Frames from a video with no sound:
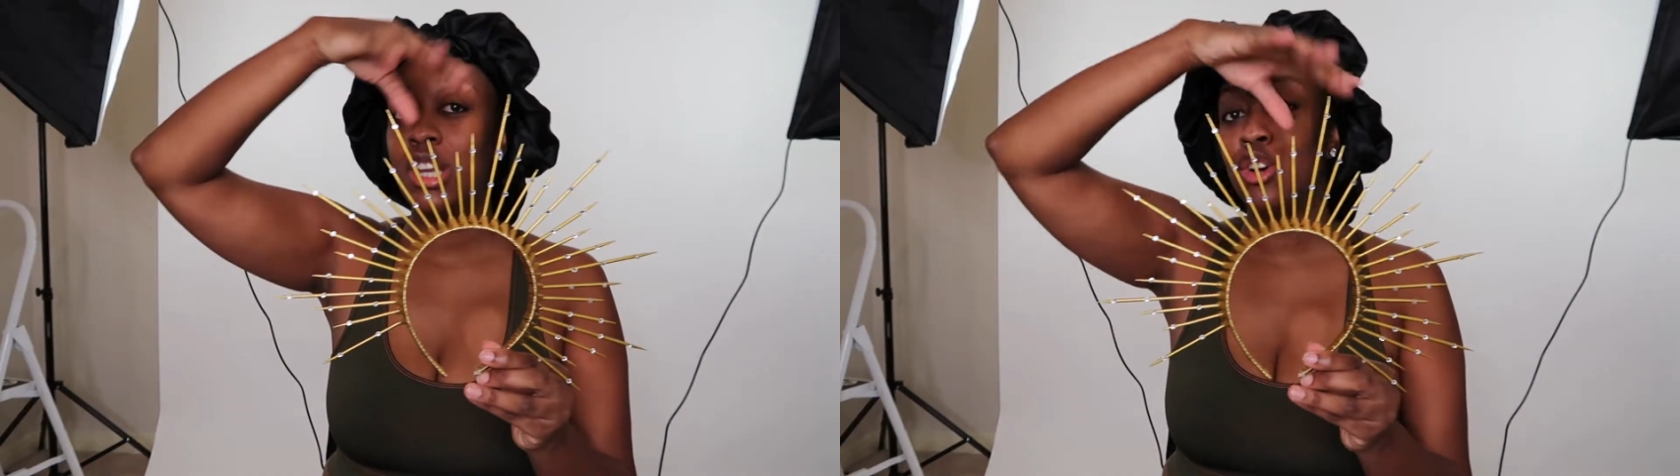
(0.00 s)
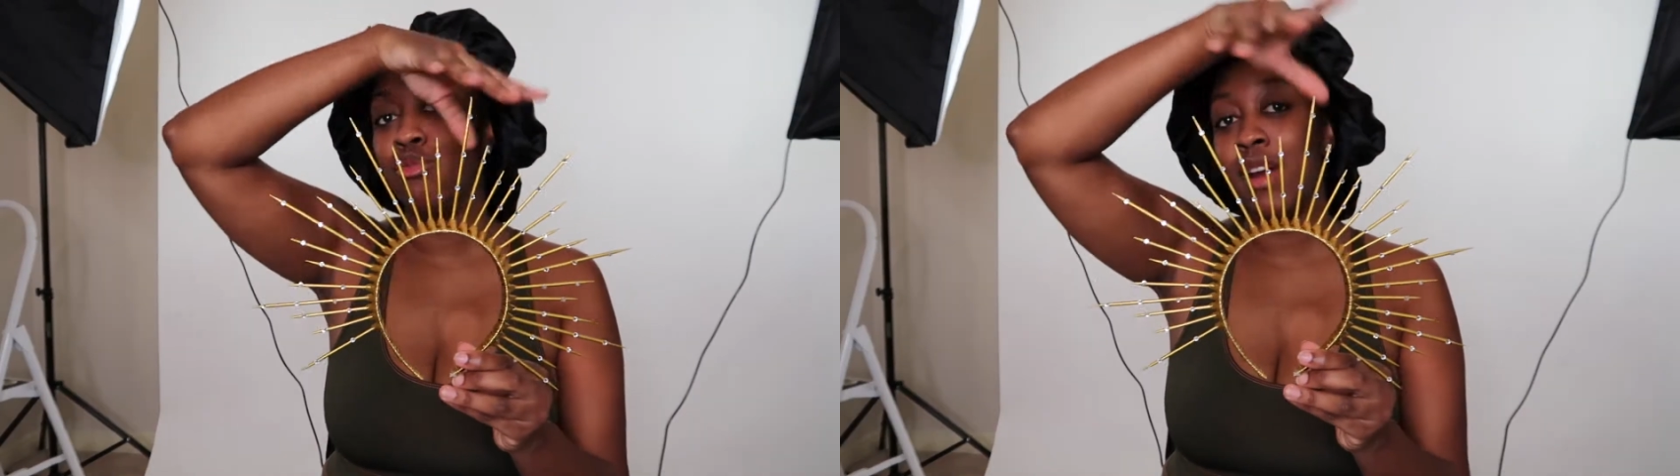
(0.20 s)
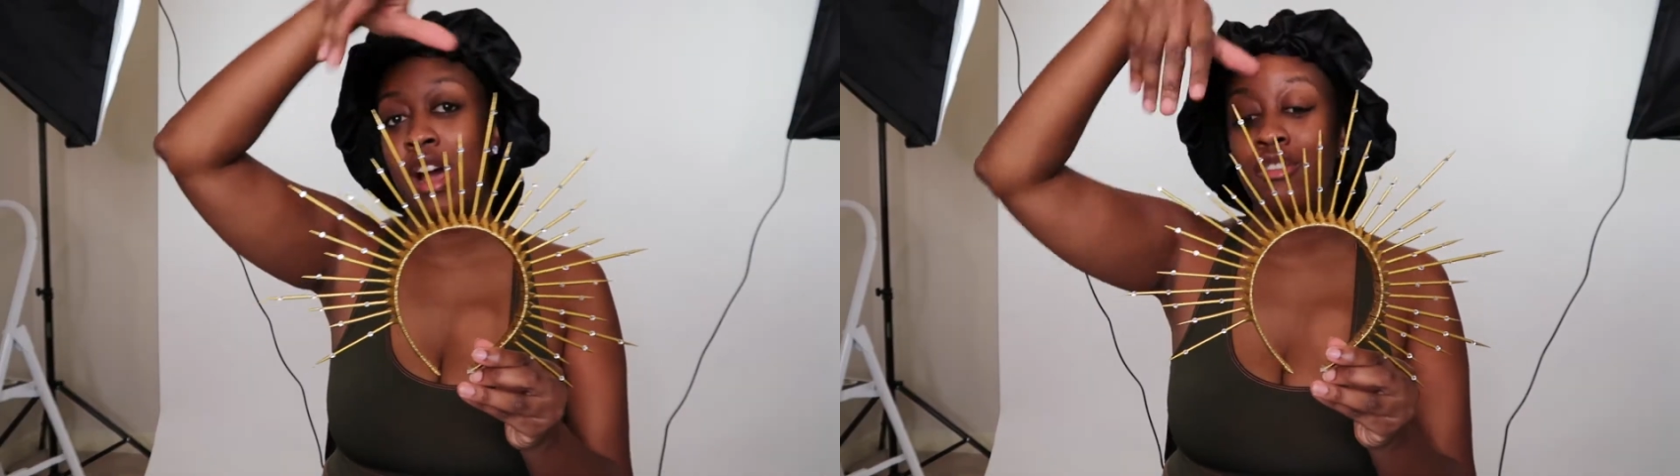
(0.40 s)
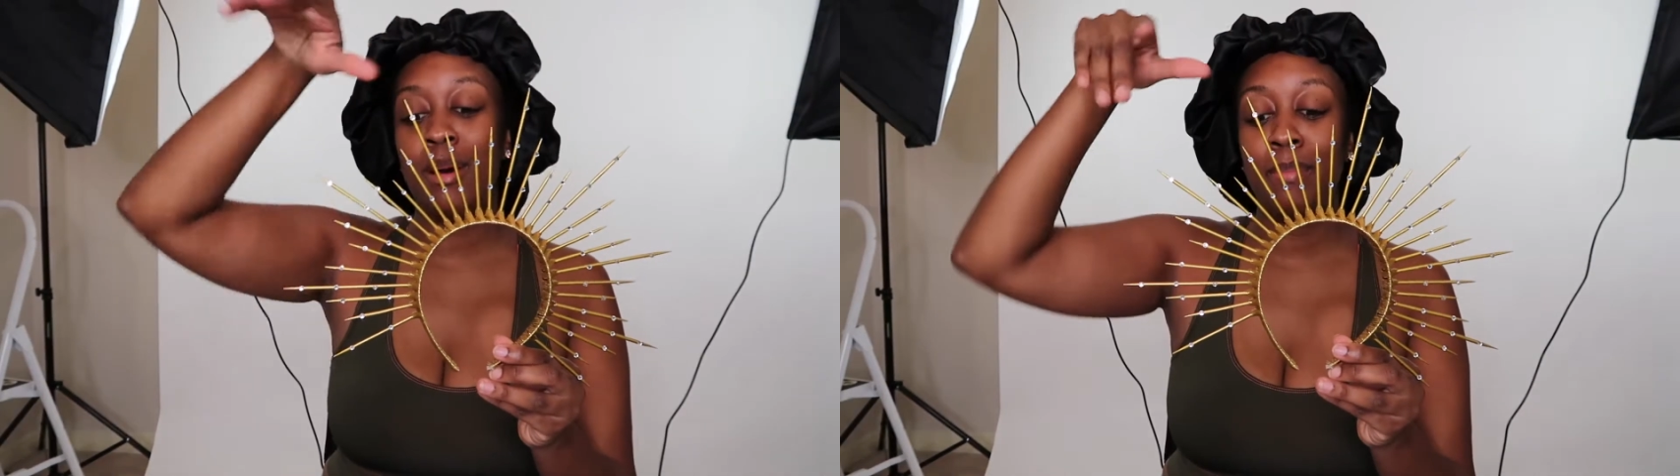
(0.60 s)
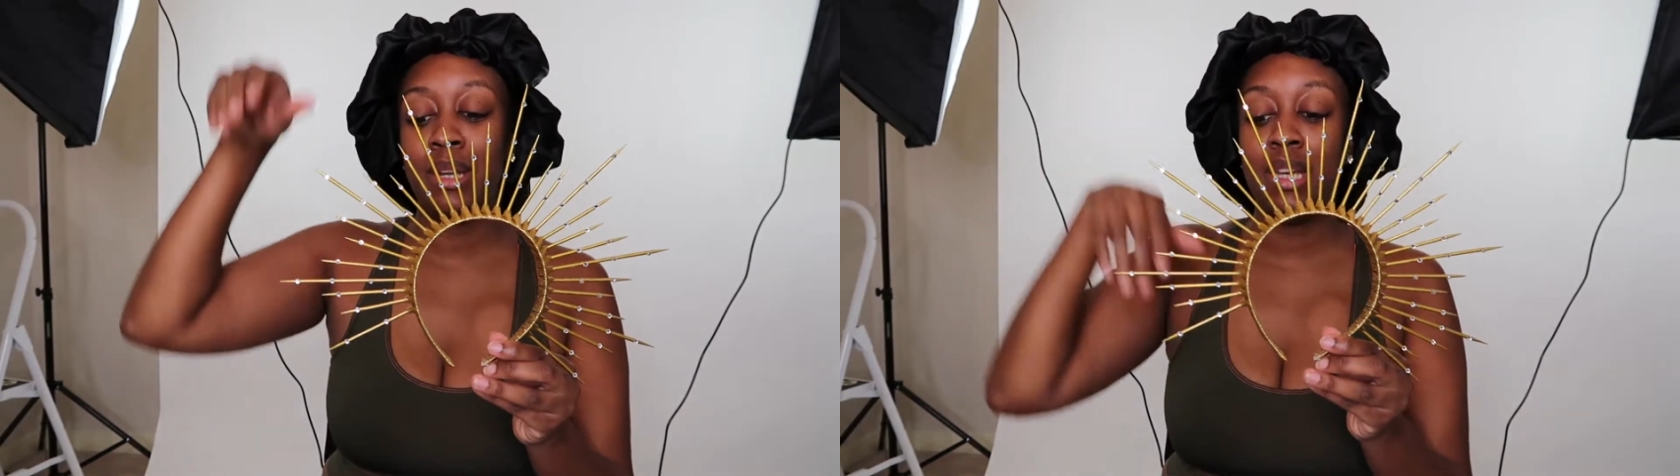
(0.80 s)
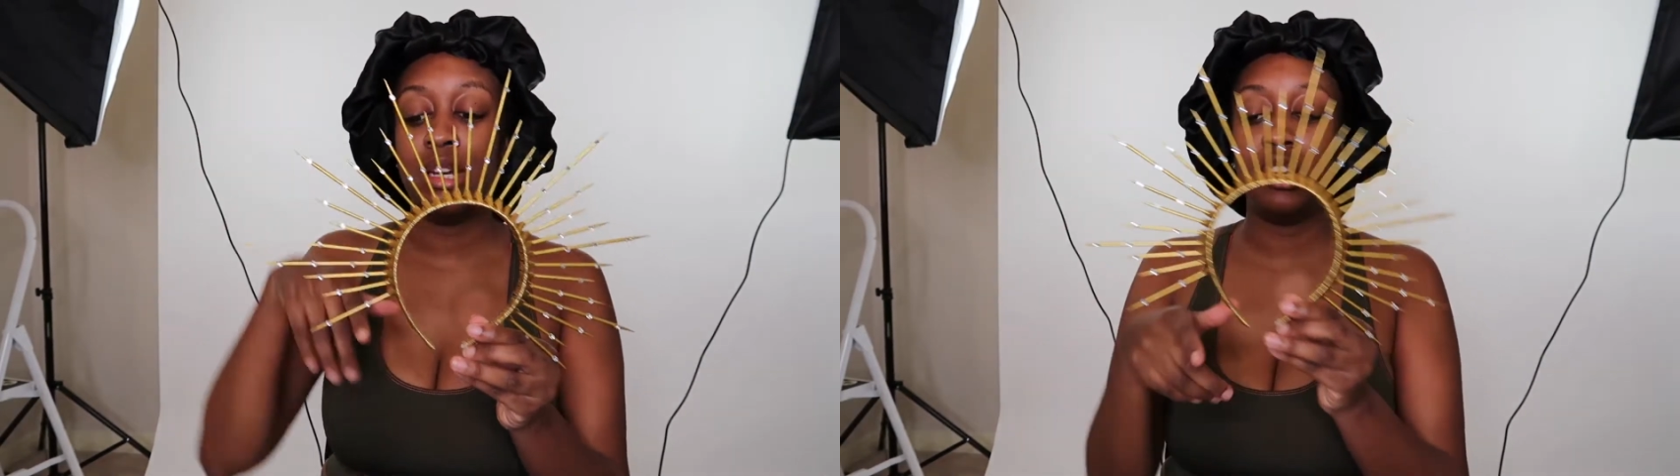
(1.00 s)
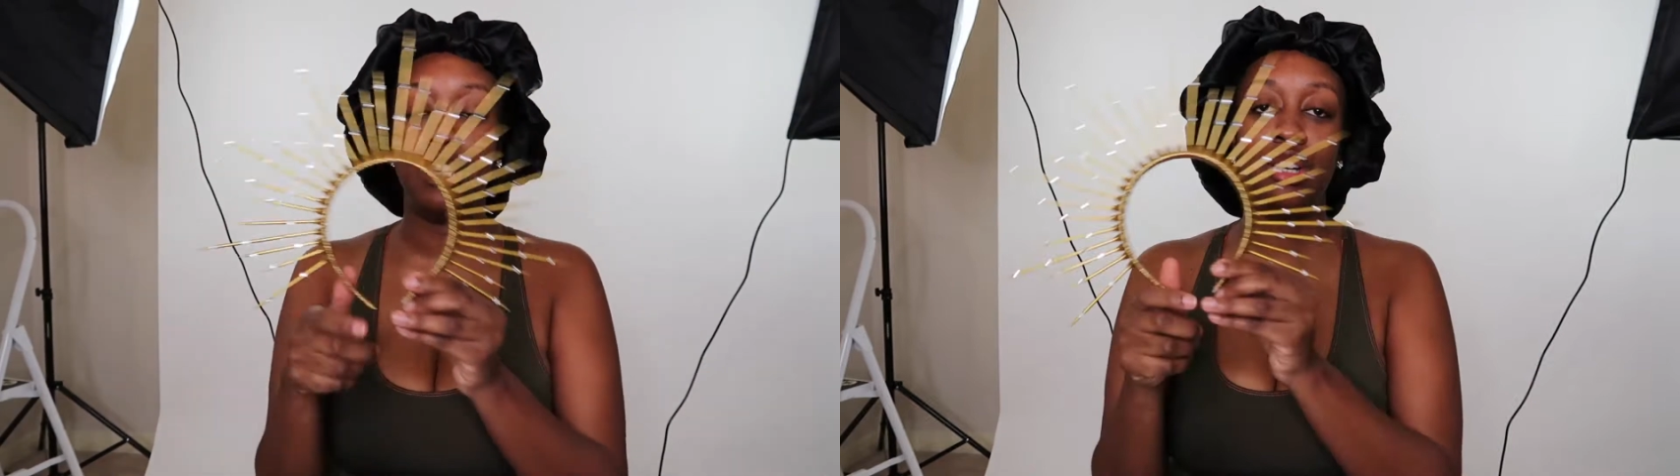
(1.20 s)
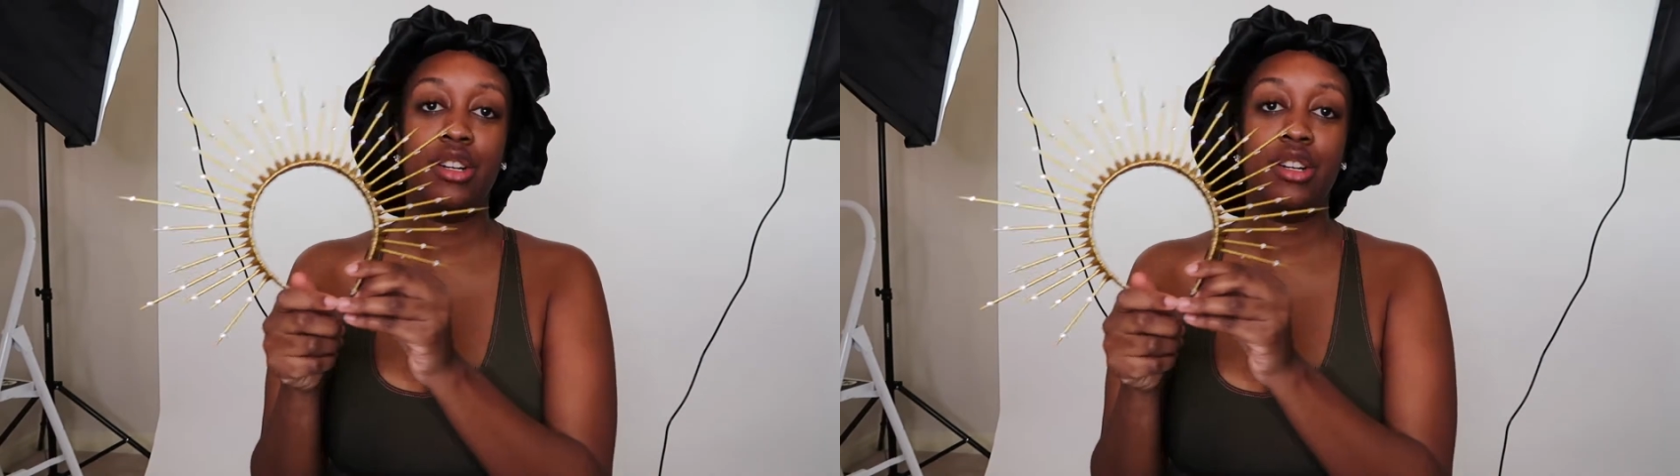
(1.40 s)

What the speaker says: around up in here.